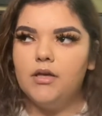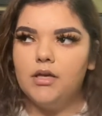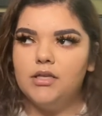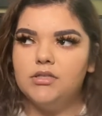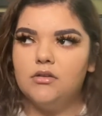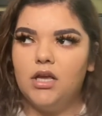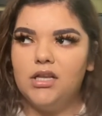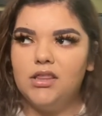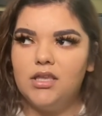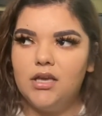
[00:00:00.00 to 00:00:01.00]
Is there
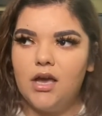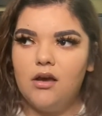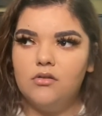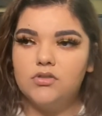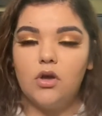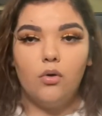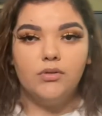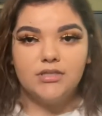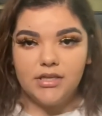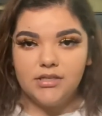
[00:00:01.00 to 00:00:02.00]
anything else? Oh,
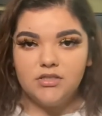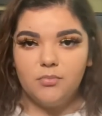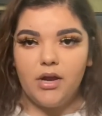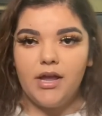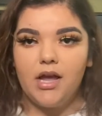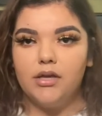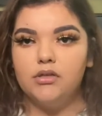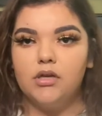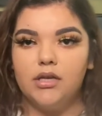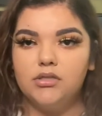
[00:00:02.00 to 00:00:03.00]
and setting spray,
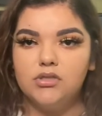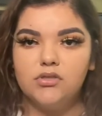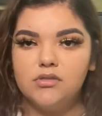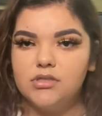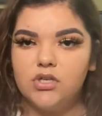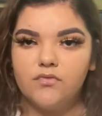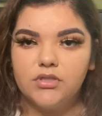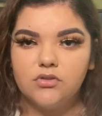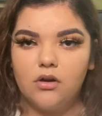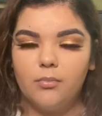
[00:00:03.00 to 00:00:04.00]
I just use the Jeffree
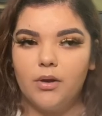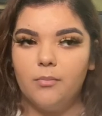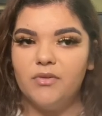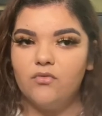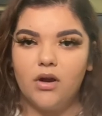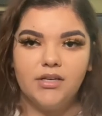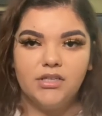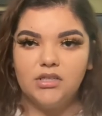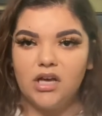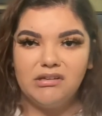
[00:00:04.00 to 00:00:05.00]
Star. But before I
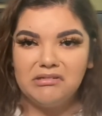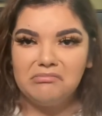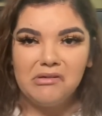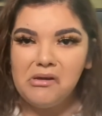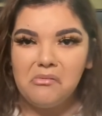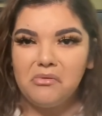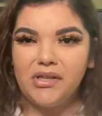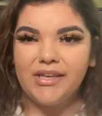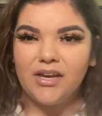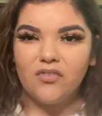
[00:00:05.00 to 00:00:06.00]
didn't
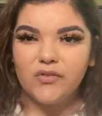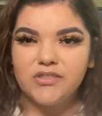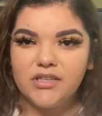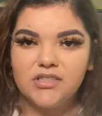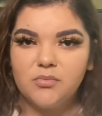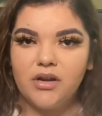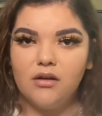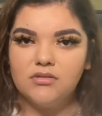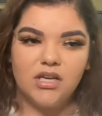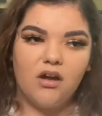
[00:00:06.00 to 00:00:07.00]
really care for setting spray. I
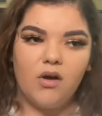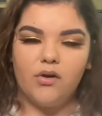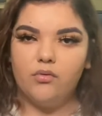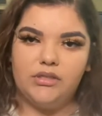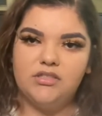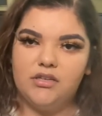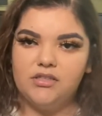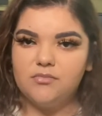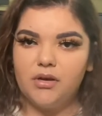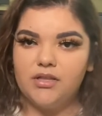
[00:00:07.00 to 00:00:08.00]
was like, oh, I don't need setting
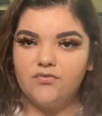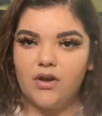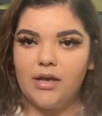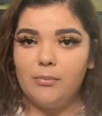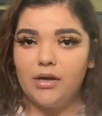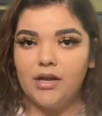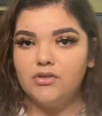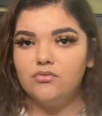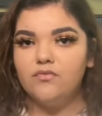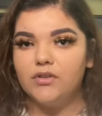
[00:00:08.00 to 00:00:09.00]
spray, it's fine. But I
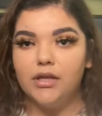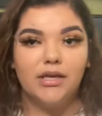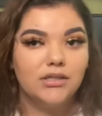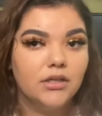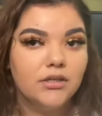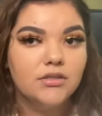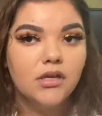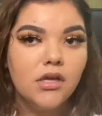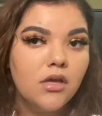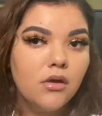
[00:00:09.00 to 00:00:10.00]
do feel like it does
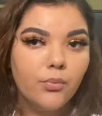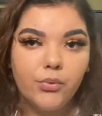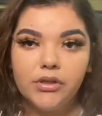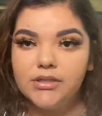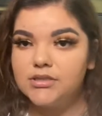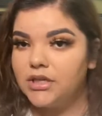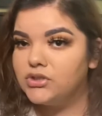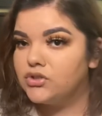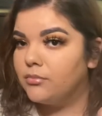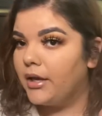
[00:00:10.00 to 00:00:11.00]
really
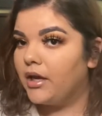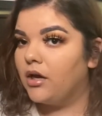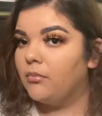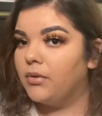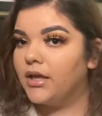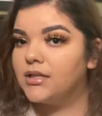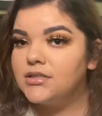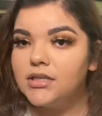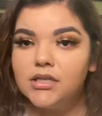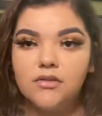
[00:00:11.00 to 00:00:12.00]
set your makeup. Like I
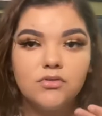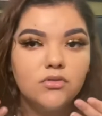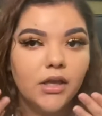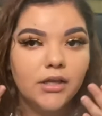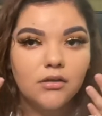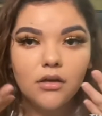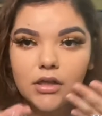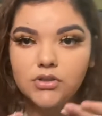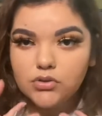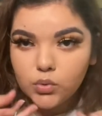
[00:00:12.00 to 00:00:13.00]
said, it gives you like,
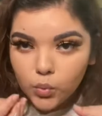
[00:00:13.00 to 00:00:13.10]
it just,